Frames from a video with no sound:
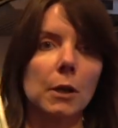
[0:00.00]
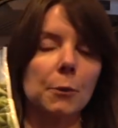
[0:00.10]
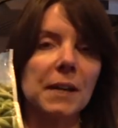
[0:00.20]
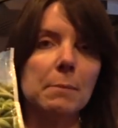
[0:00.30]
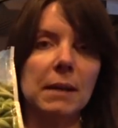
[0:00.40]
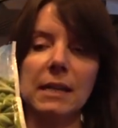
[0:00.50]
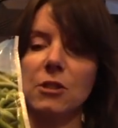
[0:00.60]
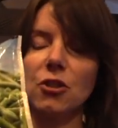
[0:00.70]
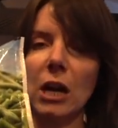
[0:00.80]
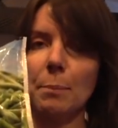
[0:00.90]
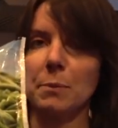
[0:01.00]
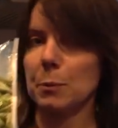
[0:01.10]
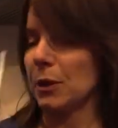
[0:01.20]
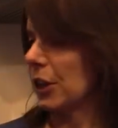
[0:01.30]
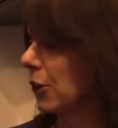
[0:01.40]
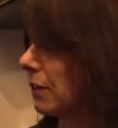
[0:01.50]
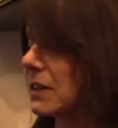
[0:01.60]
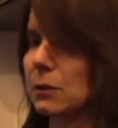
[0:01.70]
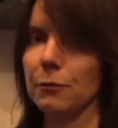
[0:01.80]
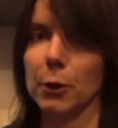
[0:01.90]
green beans chopped, pretty good.
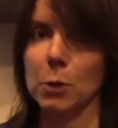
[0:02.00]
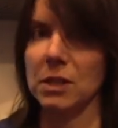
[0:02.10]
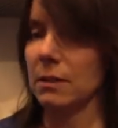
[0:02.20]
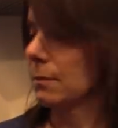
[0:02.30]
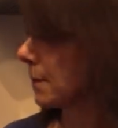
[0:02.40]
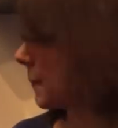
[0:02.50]
These are frozen.